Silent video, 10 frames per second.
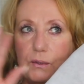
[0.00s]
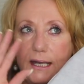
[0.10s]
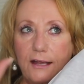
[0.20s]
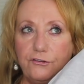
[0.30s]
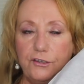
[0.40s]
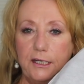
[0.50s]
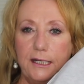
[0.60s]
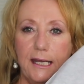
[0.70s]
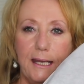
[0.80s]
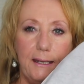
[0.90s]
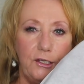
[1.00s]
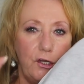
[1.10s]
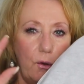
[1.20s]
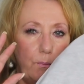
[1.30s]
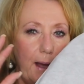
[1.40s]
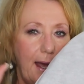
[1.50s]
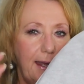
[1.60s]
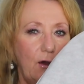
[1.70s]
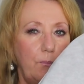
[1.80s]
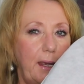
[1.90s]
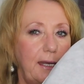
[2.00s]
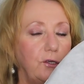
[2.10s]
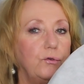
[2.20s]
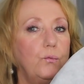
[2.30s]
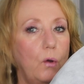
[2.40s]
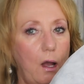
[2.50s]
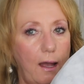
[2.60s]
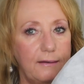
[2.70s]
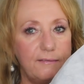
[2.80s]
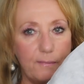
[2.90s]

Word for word: You can actually, you know, buy how many you want.